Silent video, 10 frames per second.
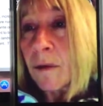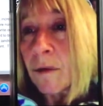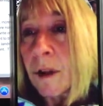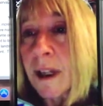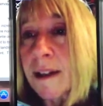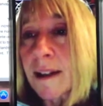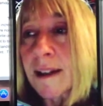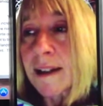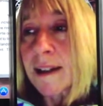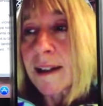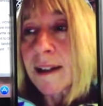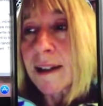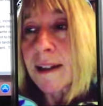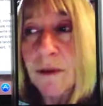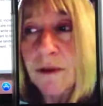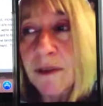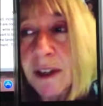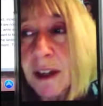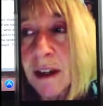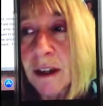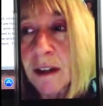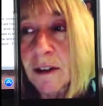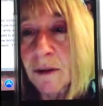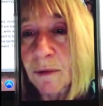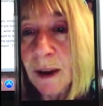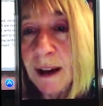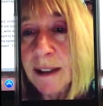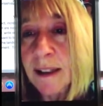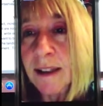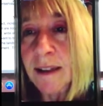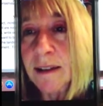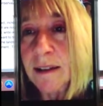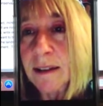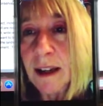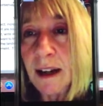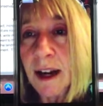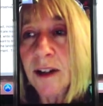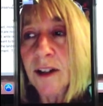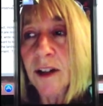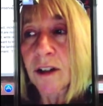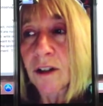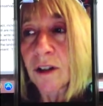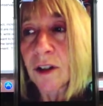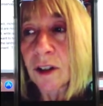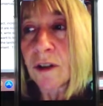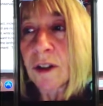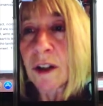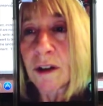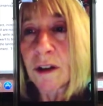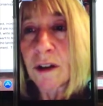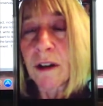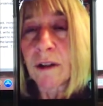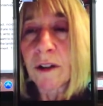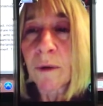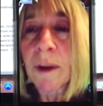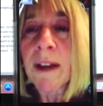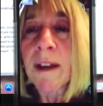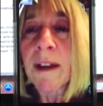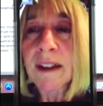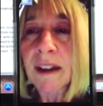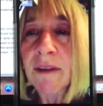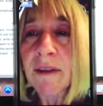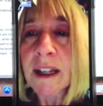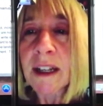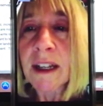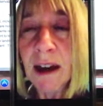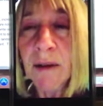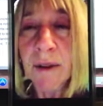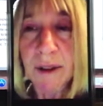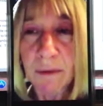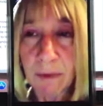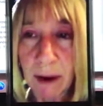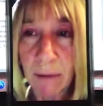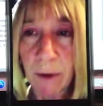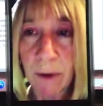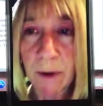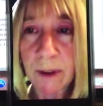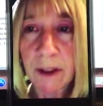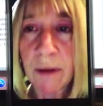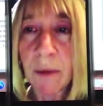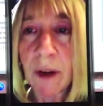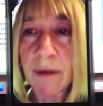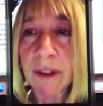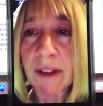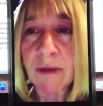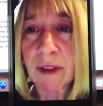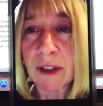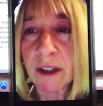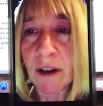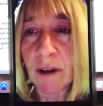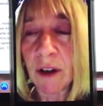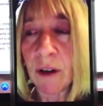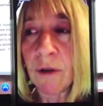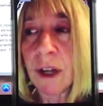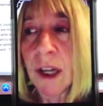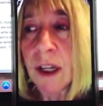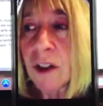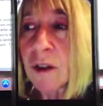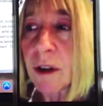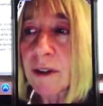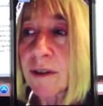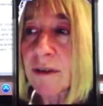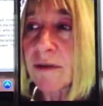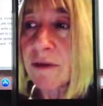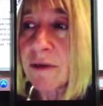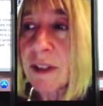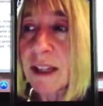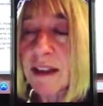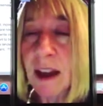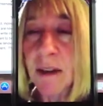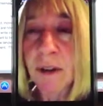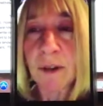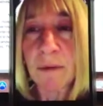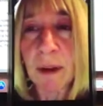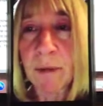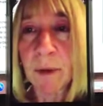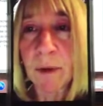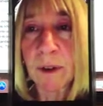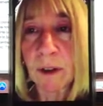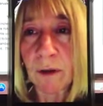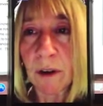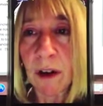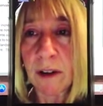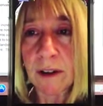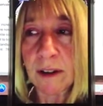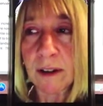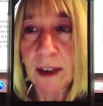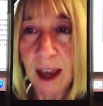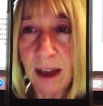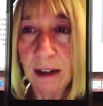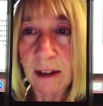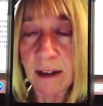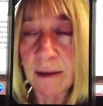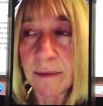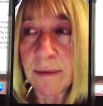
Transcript: Well, as I said, they're the direct connection to the union. So we have 70,000 members in the province of Ontario, 250,000 members across Canada.